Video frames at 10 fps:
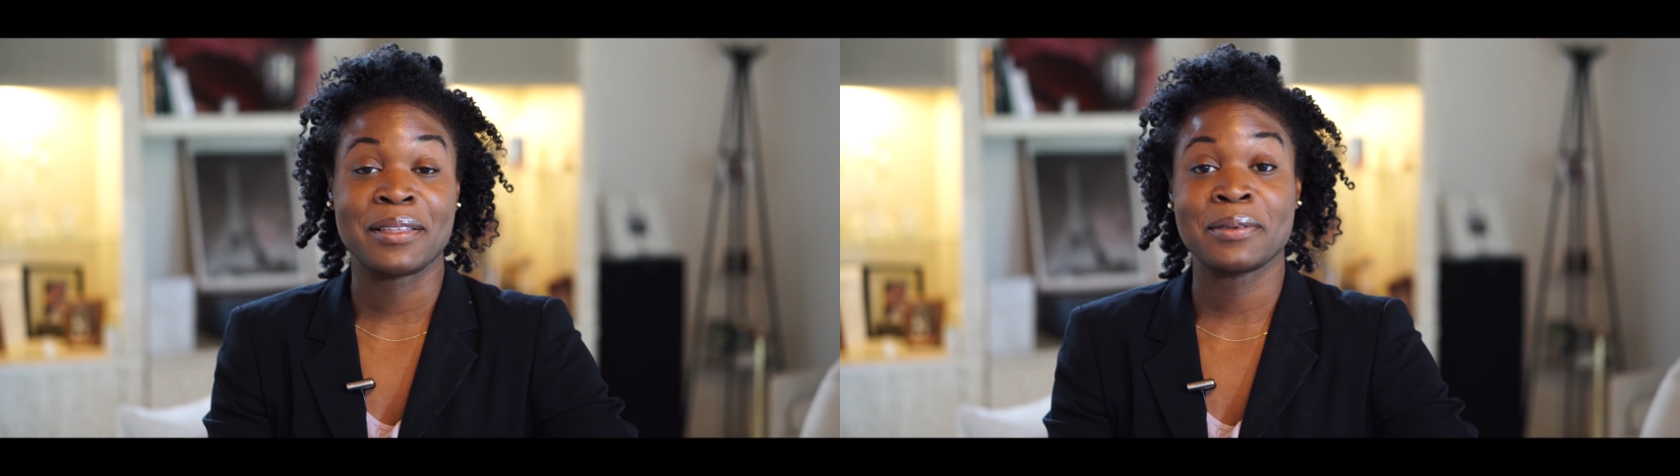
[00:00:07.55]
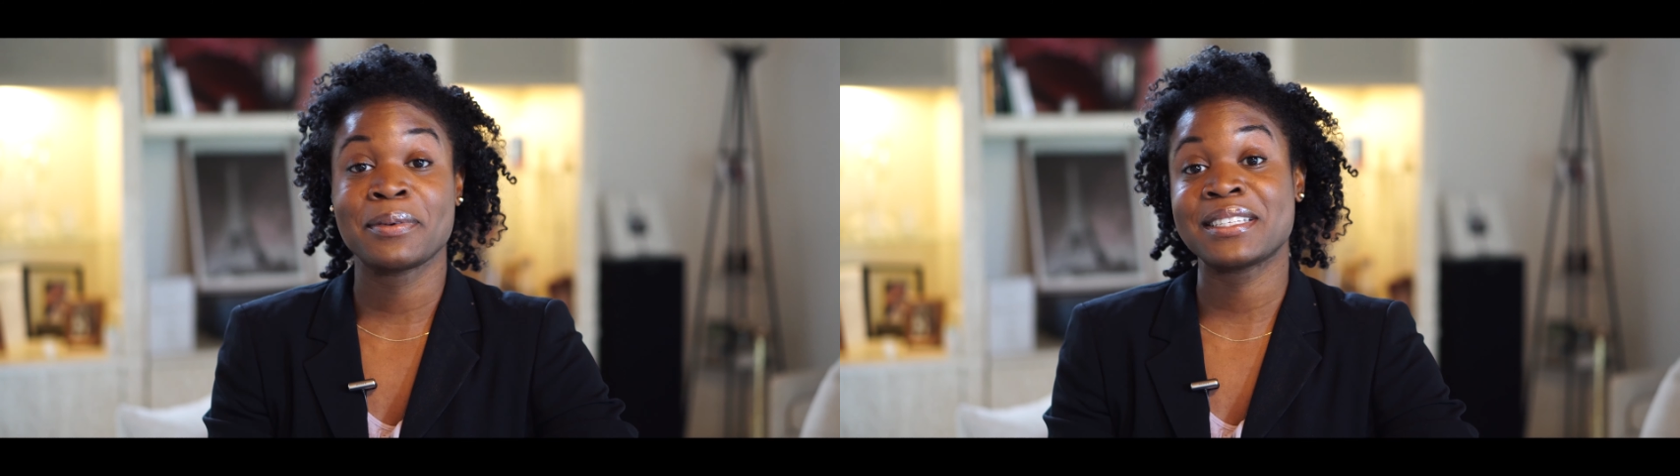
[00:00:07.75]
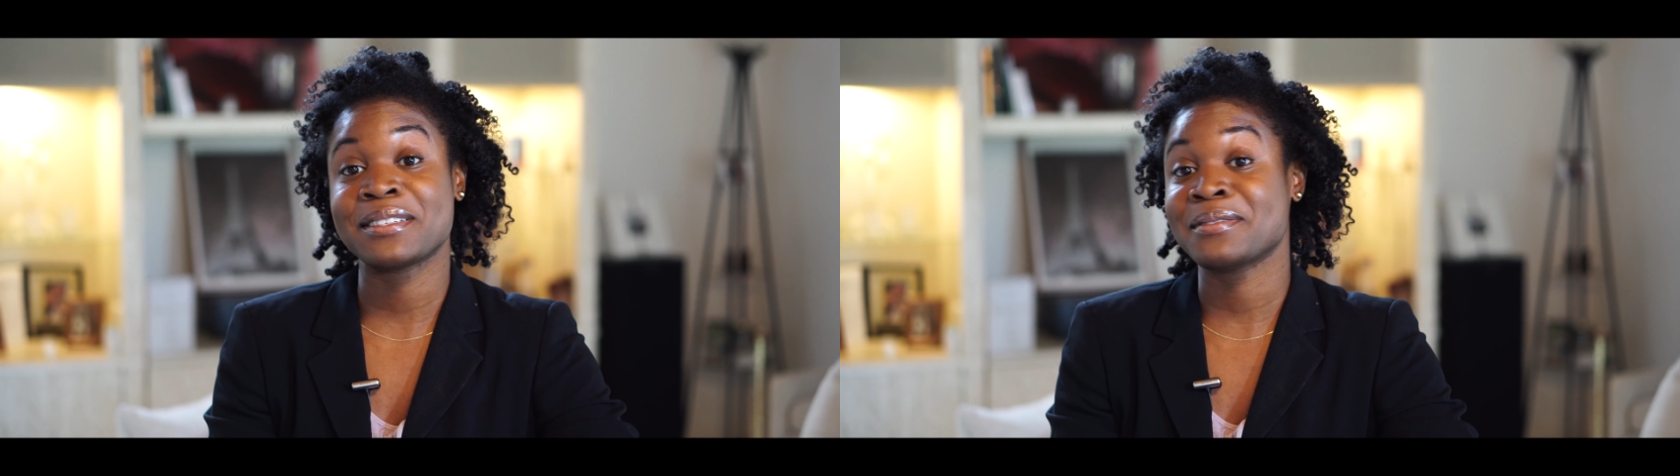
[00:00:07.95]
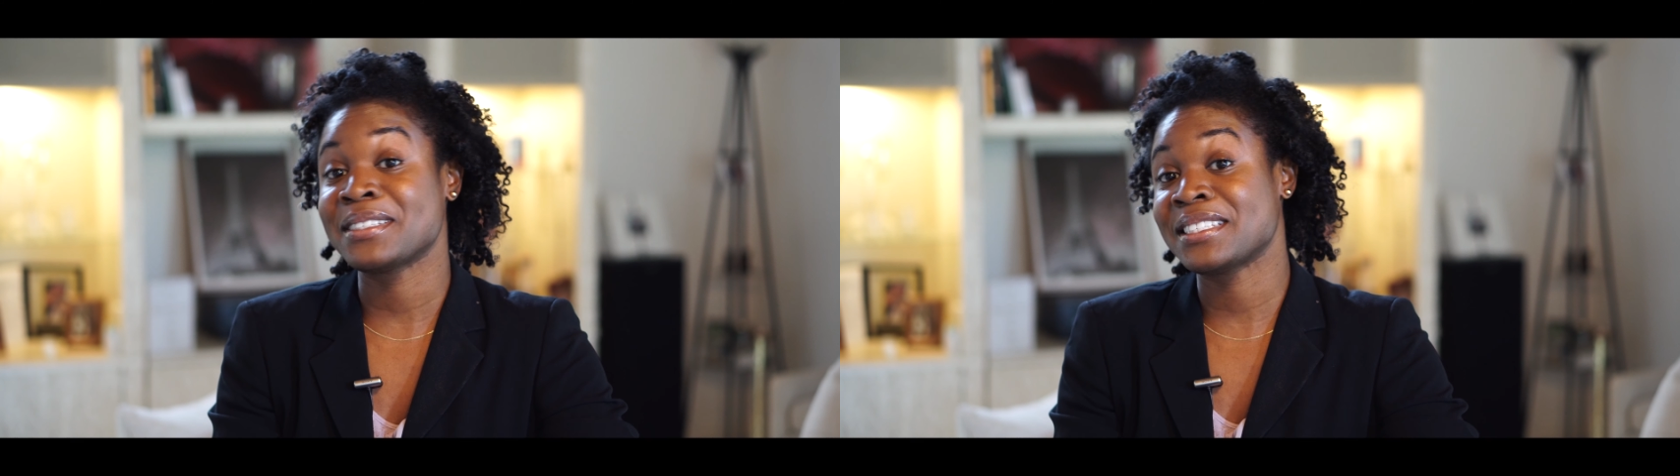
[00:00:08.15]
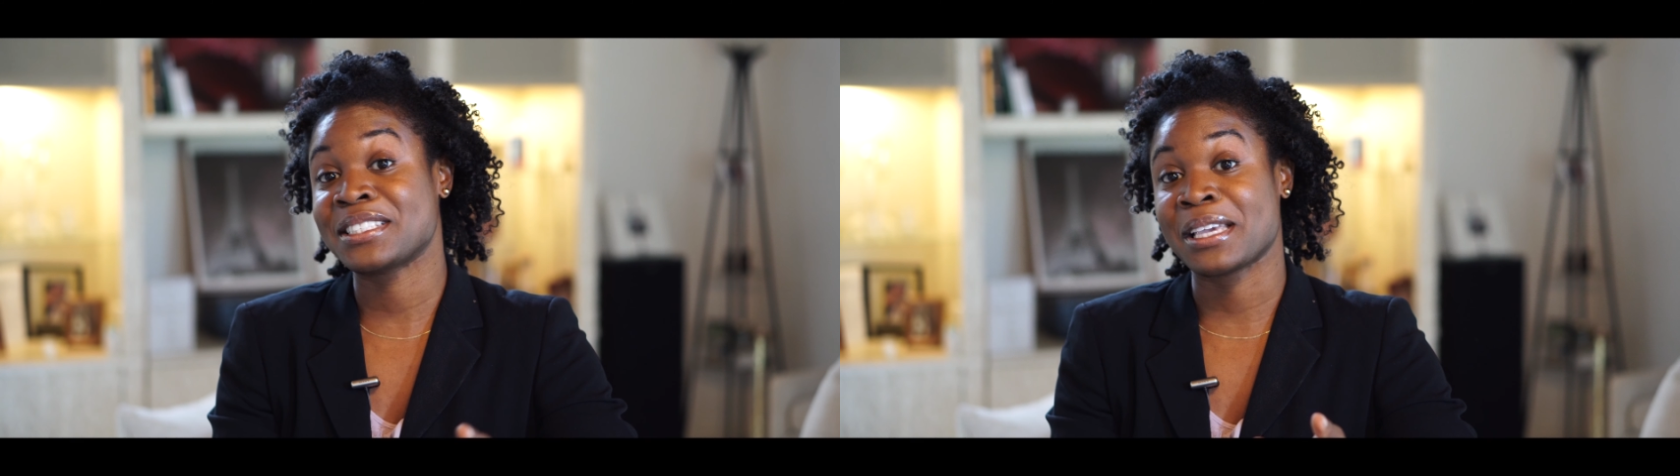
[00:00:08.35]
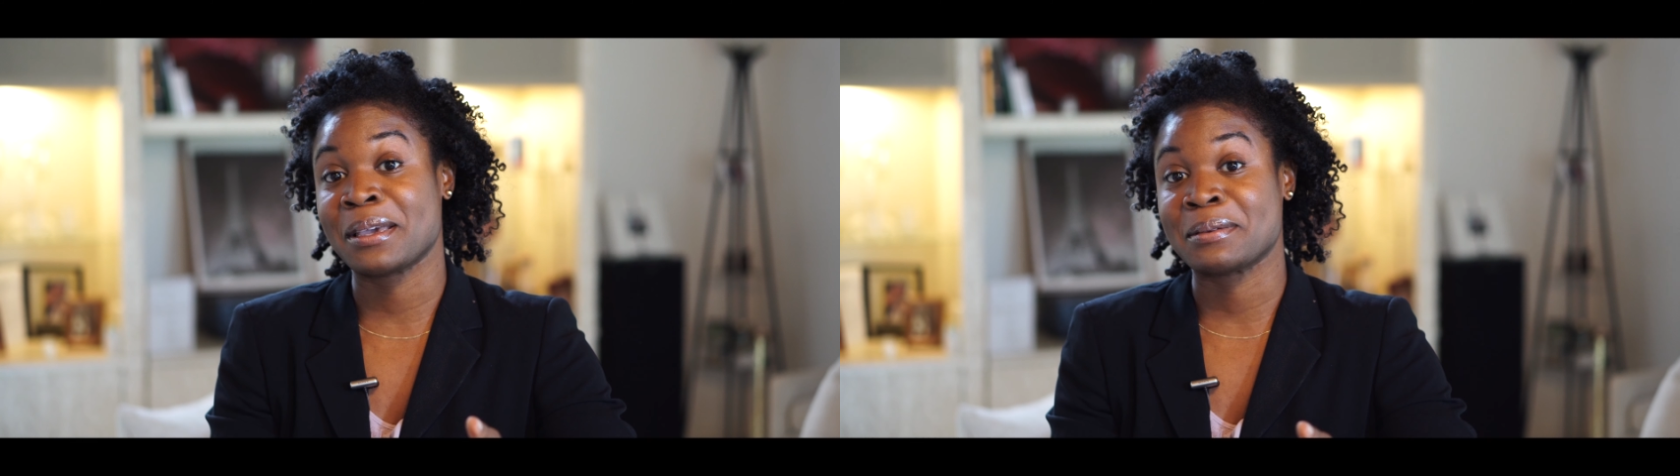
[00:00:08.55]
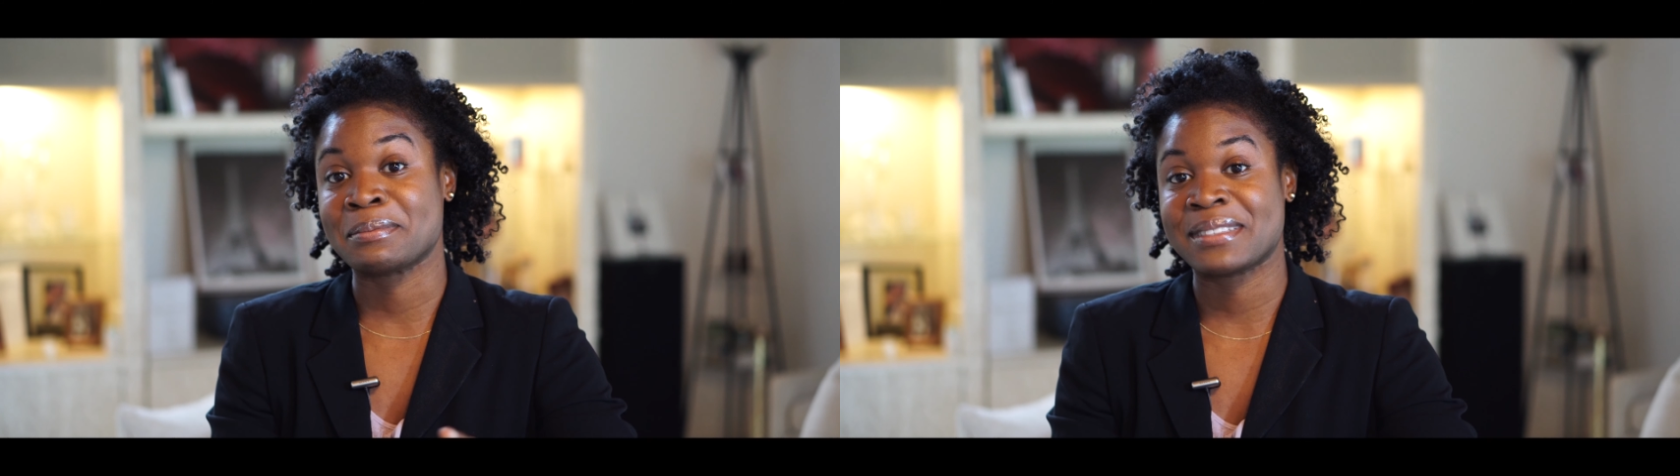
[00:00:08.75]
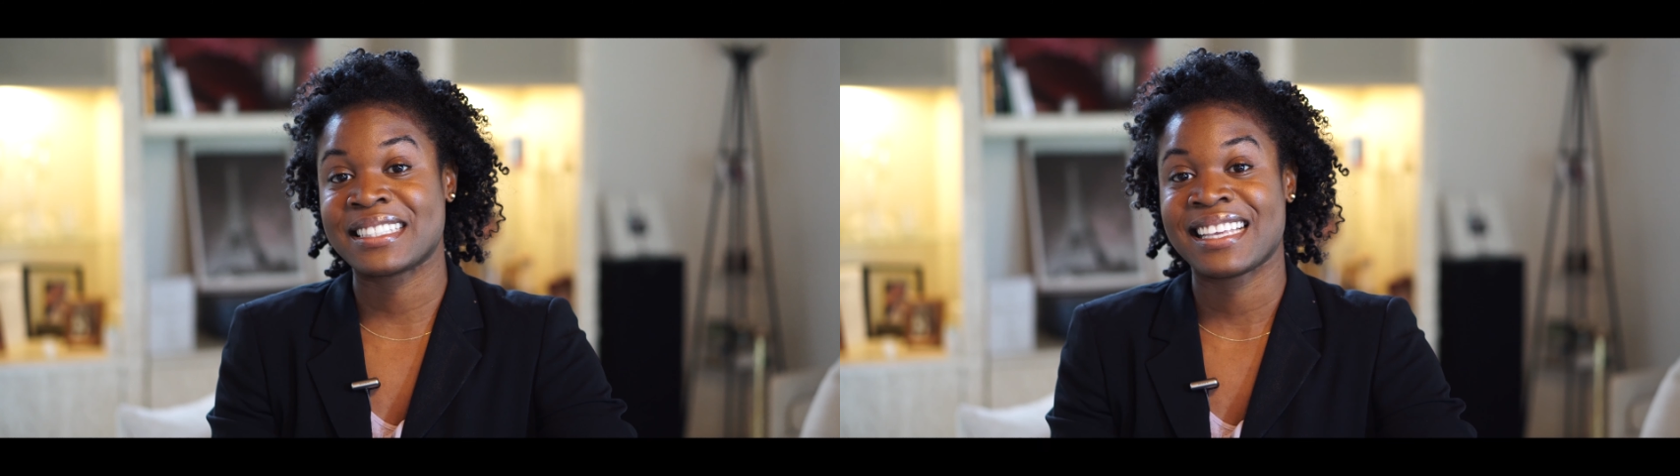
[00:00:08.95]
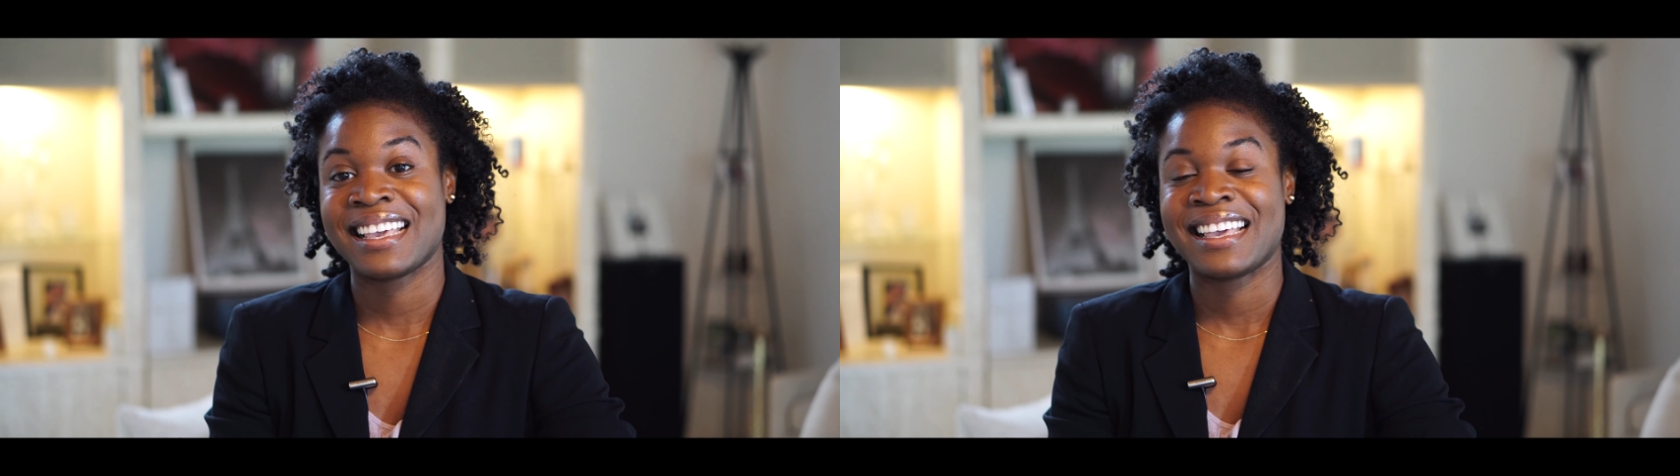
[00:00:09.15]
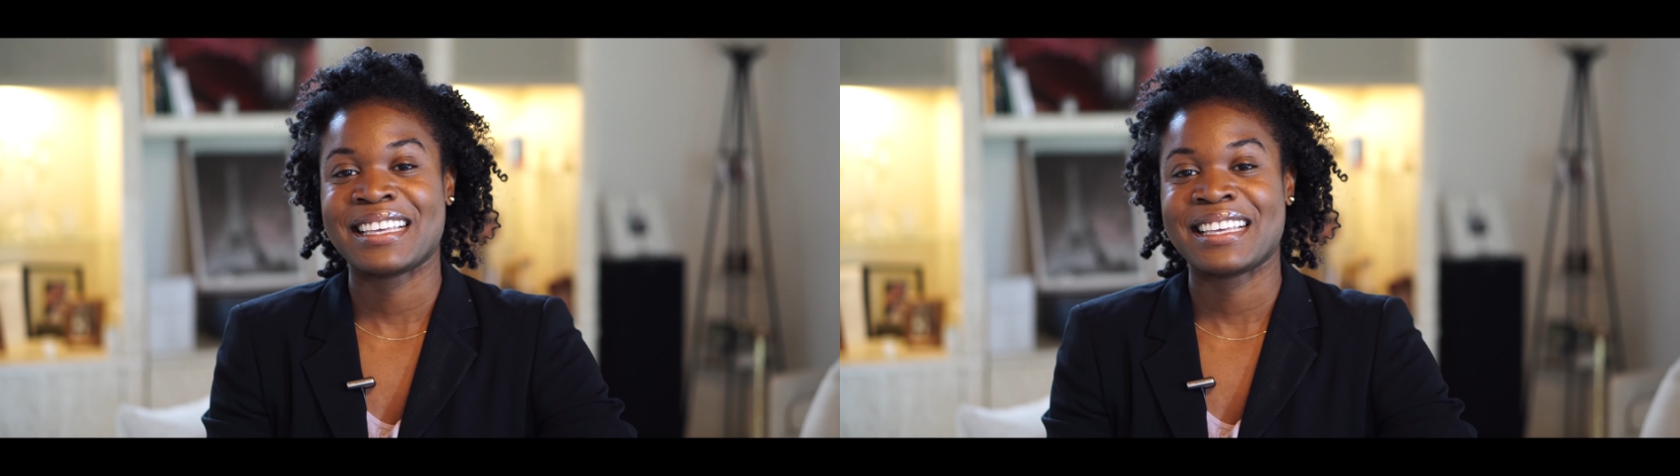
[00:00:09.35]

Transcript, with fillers: otherwise known as JAMS.